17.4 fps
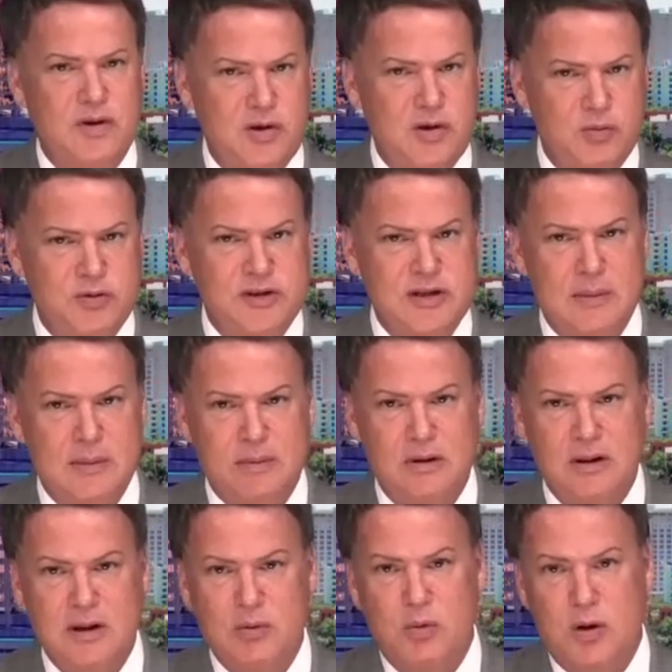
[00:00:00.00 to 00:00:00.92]
would
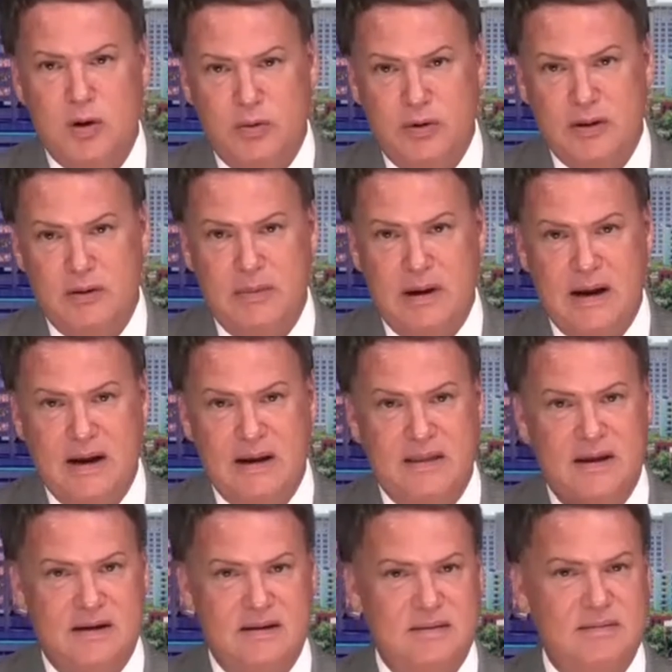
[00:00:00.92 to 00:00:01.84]
typically work with a bank
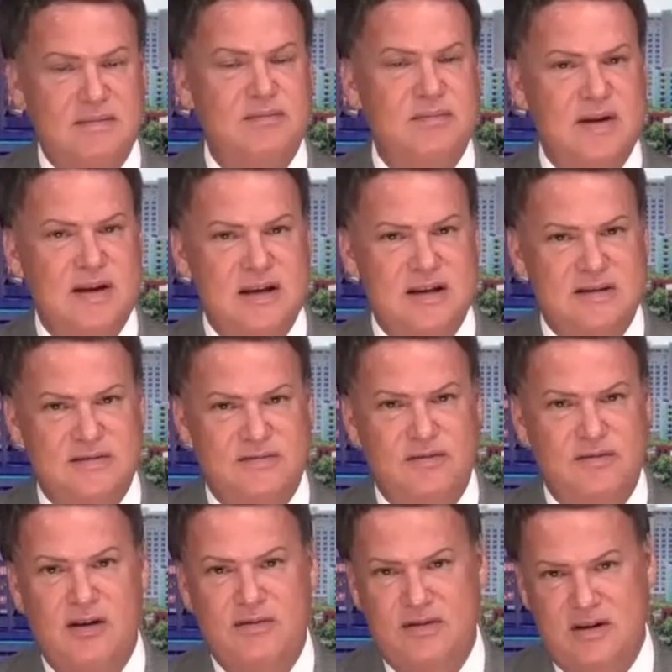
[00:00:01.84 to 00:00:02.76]
that is
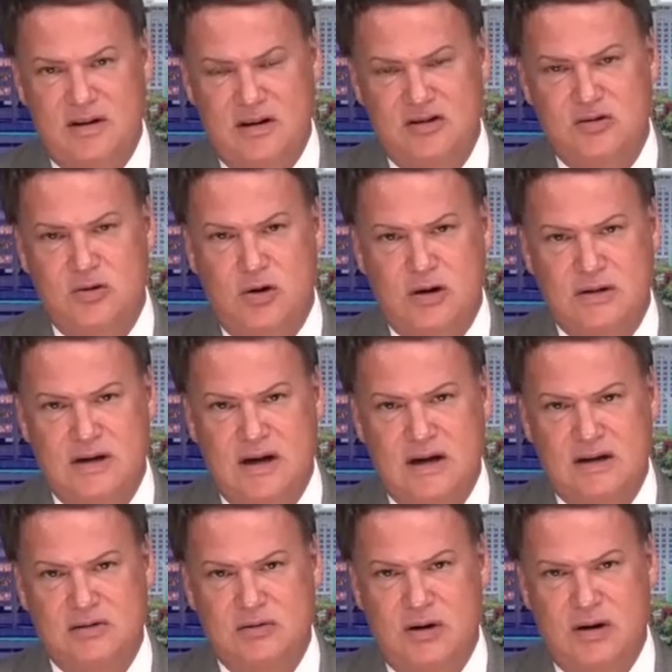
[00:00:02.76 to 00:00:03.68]
involved in historic
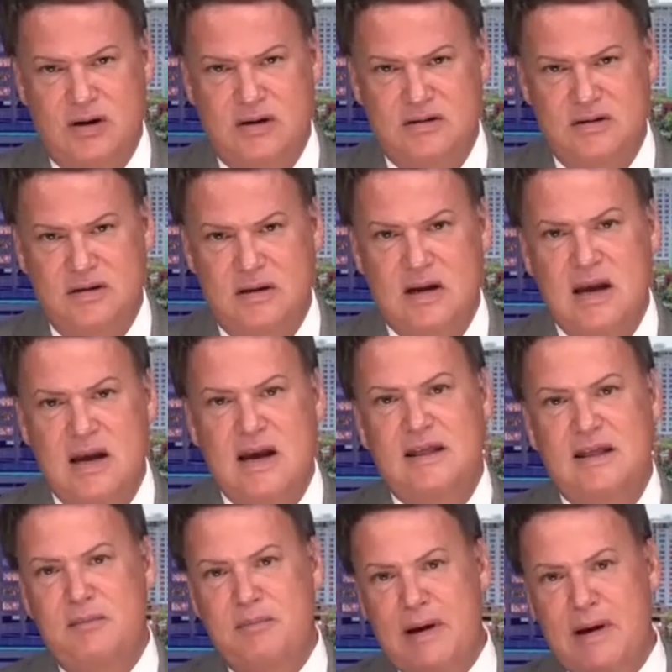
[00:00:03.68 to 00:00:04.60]
tax credits.
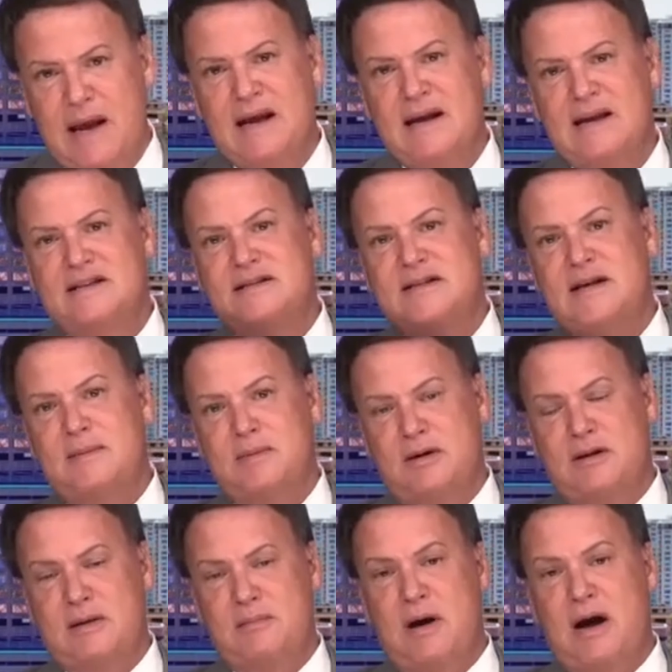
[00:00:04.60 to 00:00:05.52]
The bank is
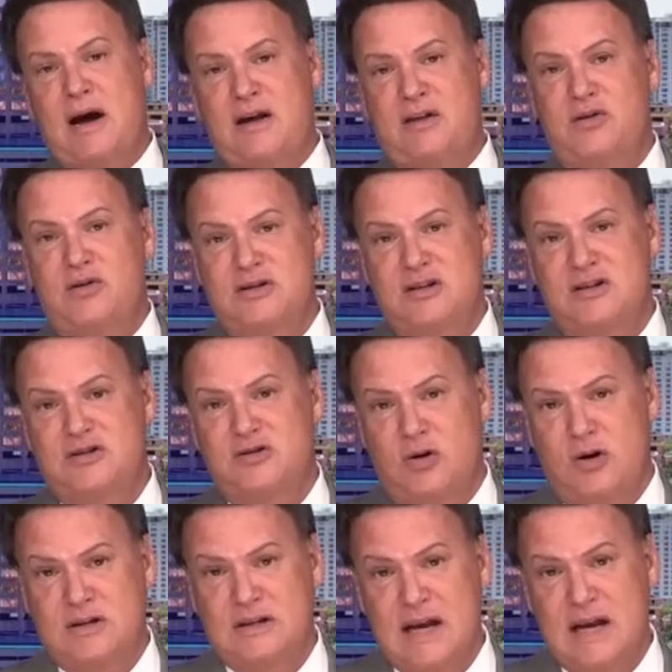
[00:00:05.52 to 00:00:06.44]
typically buying those
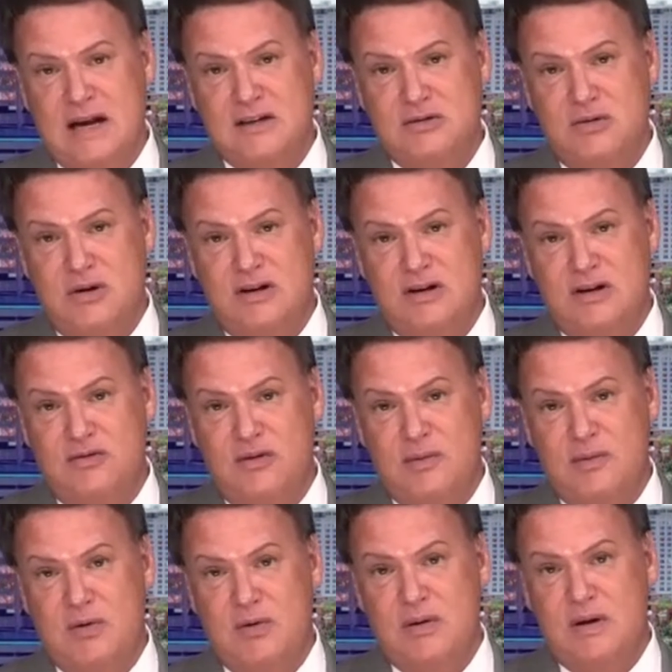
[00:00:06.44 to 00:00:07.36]
historic tax credits from you,